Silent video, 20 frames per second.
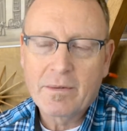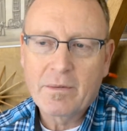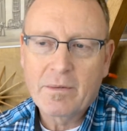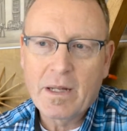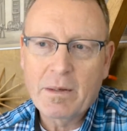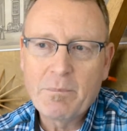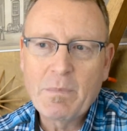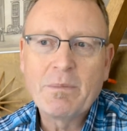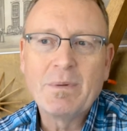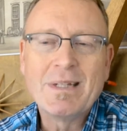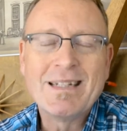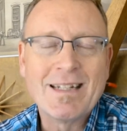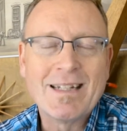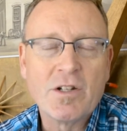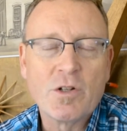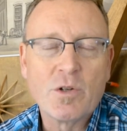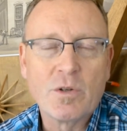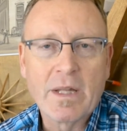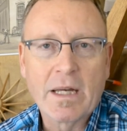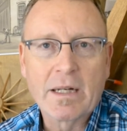they maybe didn't
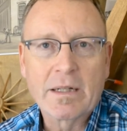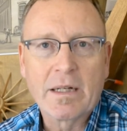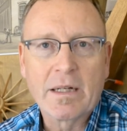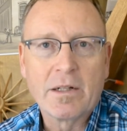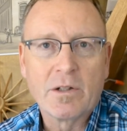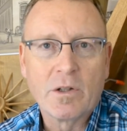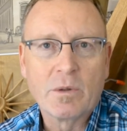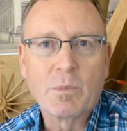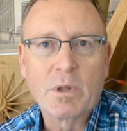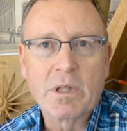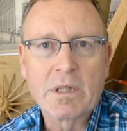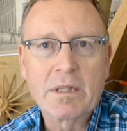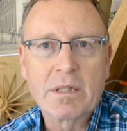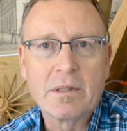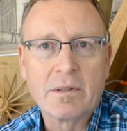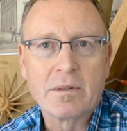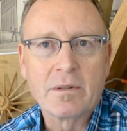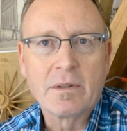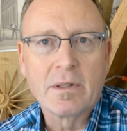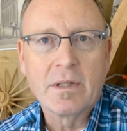do that kind of homework
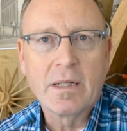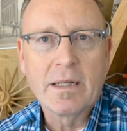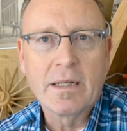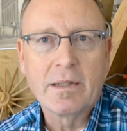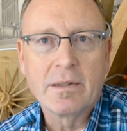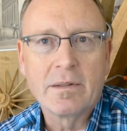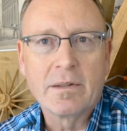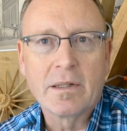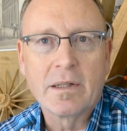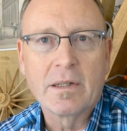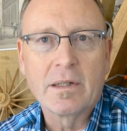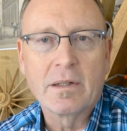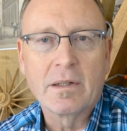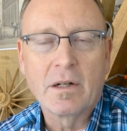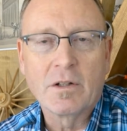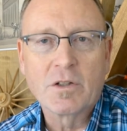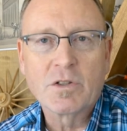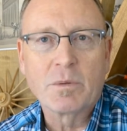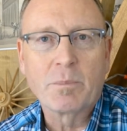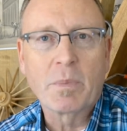and, and uh,
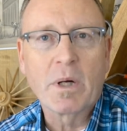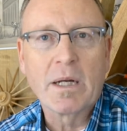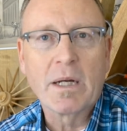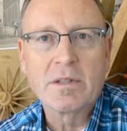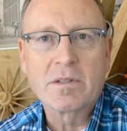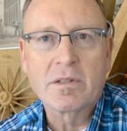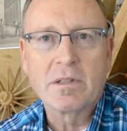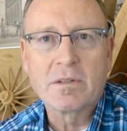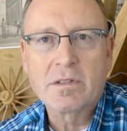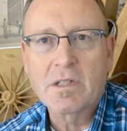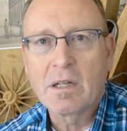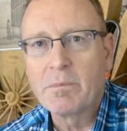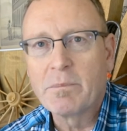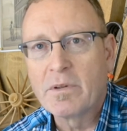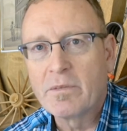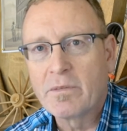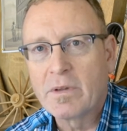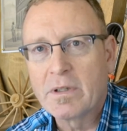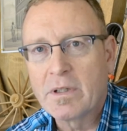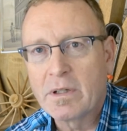are surprised at some
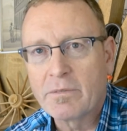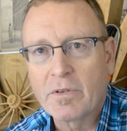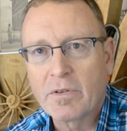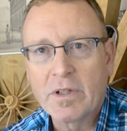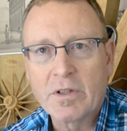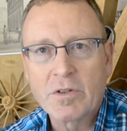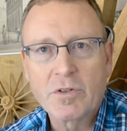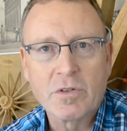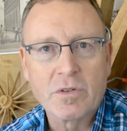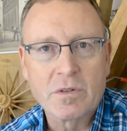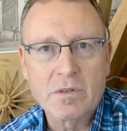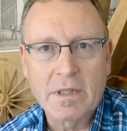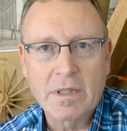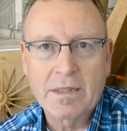of the different issues.